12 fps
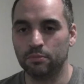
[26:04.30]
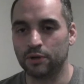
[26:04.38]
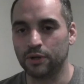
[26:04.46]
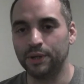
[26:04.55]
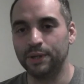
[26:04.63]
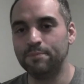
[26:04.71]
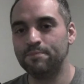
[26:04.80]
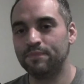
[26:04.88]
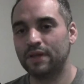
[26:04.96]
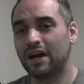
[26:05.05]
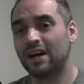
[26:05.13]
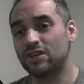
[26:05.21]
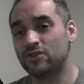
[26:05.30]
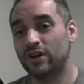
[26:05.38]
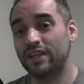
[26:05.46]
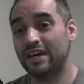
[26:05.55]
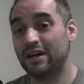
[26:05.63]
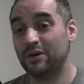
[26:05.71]
be pretty good. I'm going to
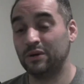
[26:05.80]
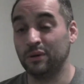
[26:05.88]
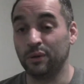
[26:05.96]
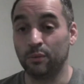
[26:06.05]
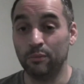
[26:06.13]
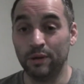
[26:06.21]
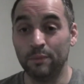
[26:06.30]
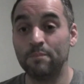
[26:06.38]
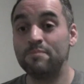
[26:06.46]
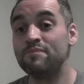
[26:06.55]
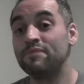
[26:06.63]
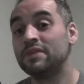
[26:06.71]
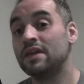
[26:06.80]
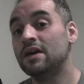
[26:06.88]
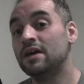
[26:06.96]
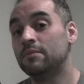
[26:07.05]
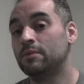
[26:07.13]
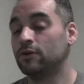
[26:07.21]
try that out in a little bit,
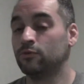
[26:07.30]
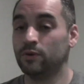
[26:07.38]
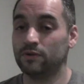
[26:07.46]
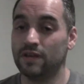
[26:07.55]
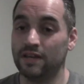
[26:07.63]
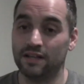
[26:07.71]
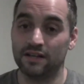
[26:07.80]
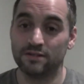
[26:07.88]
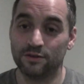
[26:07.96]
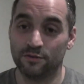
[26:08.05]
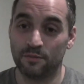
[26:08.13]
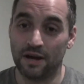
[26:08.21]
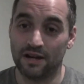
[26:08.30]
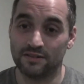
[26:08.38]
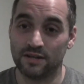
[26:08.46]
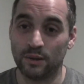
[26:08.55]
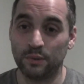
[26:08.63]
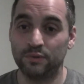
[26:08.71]
because we're going to take that stuff to my
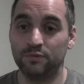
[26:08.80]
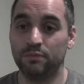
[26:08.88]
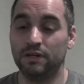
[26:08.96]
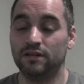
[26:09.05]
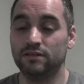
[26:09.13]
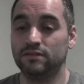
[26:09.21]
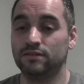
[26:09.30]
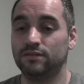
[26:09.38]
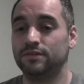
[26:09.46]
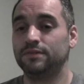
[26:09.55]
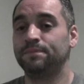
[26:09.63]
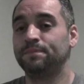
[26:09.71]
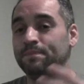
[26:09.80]
aunt's house, because